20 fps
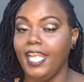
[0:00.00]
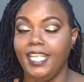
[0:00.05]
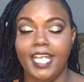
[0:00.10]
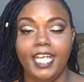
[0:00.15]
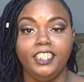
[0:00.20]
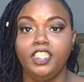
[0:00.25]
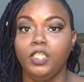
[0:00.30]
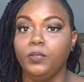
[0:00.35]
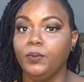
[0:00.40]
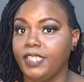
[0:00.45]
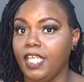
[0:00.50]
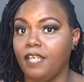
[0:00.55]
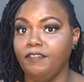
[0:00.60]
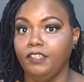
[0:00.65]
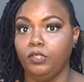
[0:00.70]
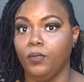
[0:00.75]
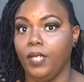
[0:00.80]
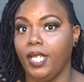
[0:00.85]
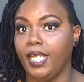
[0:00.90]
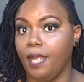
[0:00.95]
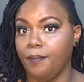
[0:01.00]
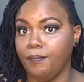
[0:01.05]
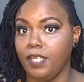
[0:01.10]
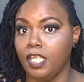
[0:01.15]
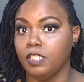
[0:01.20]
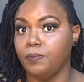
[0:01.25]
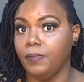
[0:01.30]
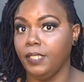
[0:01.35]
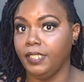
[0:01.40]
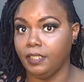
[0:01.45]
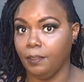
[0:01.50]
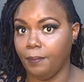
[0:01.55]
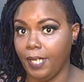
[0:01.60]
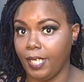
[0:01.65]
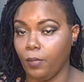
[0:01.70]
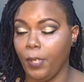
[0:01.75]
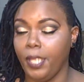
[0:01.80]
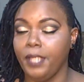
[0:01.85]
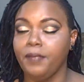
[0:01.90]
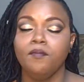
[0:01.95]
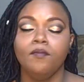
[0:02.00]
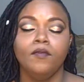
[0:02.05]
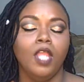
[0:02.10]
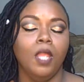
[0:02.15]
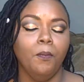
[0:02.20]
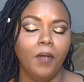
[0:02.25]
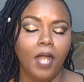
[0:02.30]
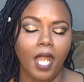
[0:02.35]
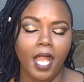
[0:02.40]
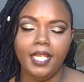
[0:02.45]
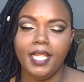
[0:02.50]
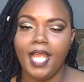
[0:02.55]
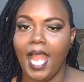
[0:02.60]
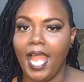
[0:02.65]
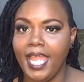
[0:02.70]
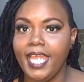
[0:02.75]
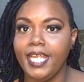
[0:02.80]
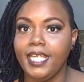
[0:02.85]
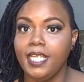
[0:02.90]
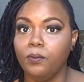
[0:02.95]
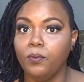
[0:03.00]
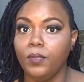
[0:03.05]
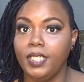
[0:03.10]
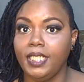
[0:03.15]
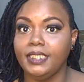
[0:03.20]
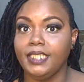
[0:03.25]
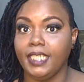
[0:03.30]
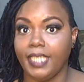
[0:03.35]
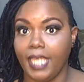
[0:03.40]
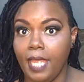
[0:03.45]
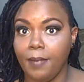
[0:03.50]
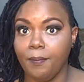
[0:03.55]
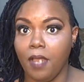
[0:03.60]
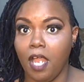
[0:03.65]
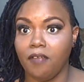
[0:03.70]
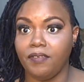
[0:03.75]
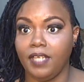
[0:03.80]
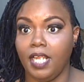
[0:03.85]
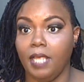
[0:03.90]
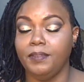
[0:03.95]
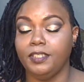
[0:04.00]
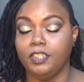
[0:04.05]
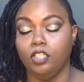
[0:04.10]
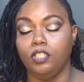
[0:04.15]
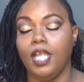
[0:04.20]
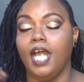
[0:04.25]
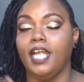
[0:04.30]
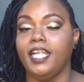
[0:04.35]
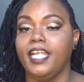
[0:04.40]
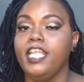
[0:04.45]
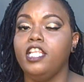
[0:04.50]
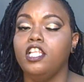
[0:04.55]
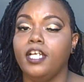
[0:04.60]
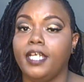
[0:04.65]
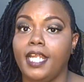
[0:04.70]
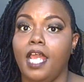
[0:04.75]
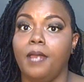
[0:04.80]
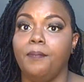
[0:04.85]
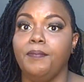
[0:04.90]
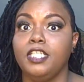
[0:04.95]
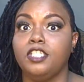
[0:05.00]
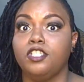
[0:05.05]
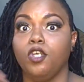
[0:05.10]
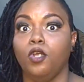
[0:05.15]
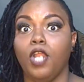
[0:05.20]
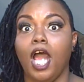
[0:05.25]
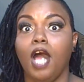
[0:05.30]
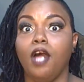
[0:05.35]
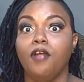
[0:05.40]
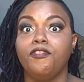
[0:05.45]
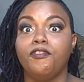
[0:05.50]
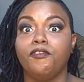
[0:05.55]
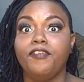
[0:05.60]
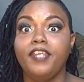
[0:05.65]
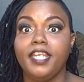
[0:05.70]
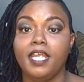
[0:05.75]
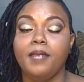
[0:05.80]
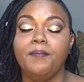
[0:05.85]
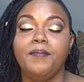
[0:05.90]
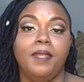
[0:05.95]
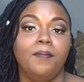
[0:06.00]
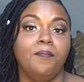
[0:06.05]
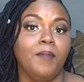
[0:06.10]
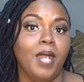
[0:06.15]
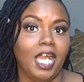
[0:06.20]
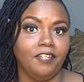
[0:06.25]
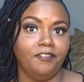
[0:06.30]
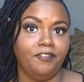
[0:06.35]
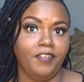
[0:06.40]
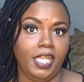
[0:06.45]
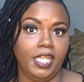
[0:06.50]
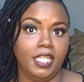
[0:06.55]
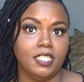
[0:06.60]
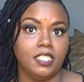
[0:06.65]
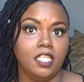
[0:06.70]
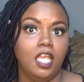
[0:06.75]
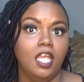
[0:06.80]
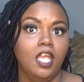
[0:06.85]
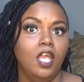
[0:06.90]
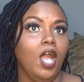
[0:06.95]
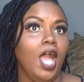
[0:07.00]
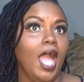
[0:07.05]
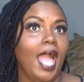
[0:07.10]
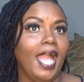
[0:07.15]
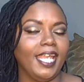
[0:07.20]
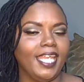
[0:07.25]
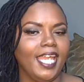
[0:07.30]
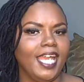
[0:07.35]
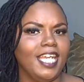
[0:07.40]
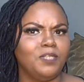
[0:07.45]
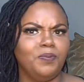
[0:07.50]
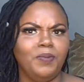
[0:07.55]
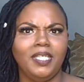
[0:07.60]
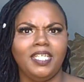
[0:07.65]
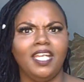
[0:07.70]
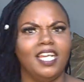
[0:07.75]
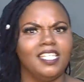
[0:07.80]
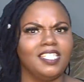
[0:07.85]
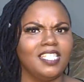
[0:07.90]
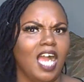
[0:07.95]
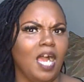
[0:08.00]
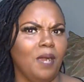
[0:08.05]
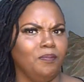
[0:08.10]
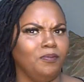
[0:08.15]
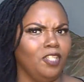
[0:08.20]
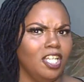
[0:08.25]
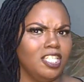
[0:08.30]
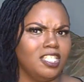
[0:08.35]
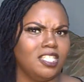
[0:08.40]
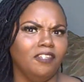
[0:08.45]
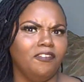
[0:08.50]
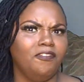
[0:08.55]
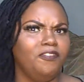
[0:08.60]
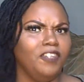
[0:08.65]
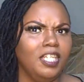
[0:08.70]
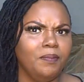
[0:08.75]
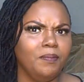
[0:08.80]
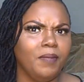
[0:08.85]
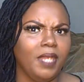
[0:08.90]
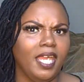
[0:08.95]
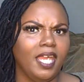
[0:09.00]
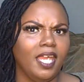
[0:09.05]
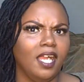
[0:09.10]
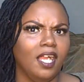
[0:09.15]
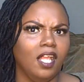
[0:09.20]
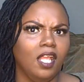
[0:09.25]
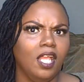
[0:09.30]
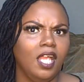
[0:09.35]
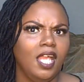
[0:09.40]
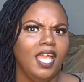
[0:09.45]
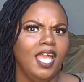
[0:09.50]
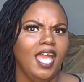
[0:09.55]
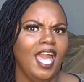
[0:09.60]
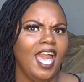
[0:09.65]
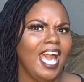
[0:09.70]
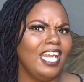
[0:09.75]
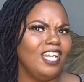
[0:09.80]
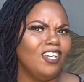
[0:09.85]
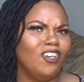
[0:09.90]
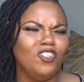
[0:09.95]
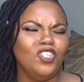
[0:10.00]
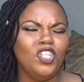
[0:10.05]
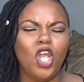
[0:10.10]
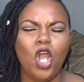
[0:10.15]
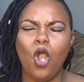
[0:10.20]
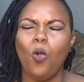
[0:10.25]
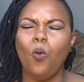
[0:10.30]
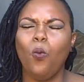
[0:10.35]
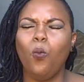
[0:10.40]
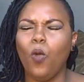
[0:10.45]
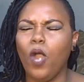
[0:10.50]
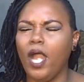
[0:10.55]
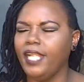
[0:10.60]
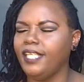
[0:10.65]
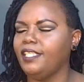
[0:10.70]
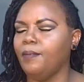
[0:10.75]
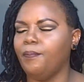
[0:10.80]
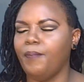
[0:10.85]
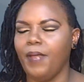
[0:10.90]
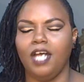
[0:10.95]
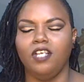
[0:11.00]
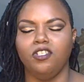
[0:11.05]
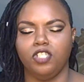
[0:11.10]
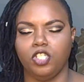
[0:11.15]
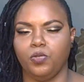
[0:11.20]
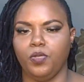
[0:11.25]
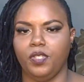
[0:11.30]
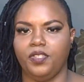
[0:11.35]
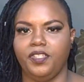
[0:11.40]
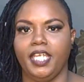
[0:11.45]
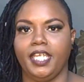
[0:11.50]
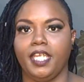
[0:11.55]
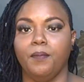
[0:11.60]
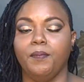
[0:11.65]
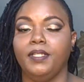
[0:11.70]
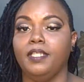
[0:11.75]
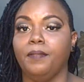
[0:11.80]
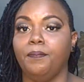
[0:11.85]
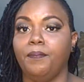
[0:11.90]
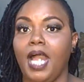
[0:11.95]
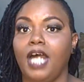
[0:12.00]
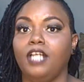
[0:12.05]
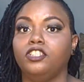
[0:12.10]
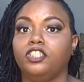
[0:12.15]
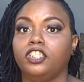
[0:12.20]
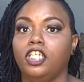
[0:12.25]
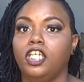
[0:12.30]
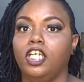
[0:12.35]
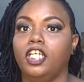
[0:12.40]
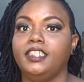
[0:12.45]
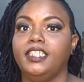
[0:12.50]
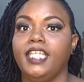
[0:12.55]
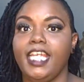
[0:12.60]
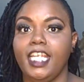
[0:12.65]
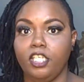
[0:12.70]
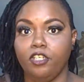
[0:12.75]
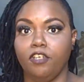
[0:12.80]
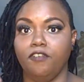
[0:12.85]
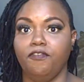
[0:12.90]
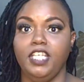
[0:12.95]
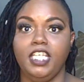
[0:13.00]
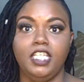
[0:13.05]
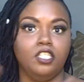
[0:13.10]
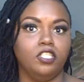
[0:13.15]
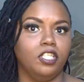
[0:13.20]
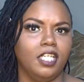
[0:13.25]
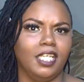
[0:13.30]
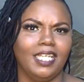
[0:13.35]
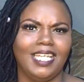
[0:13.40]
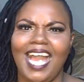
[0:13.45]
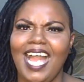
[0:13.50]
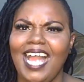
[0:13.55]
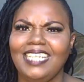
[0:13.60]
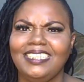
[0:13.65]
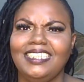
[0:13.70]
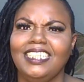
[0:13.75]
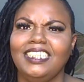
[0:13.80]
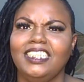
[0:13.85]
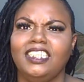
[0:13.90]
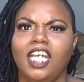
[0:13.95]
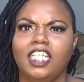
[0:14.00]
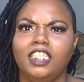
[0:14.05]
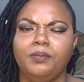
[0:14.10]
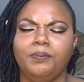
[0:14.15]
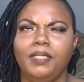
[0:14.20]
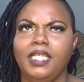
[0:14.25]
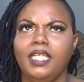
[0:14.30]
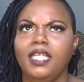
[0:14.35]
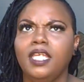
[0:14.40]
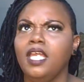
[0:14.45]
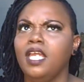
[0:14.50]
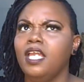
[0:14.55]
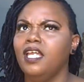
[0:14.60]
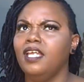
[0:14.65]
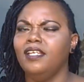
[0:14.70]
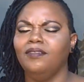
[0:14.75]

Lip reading: And that shit was heavy too. I got me a splinter, by the way. But I hit him with it to get him off of them. And so now they looking at me. So now three of them in my face. I guess because I'm just a female. I don't know what the bouncers were thinking. But the bouncers intervened. So the guys didn't touch me.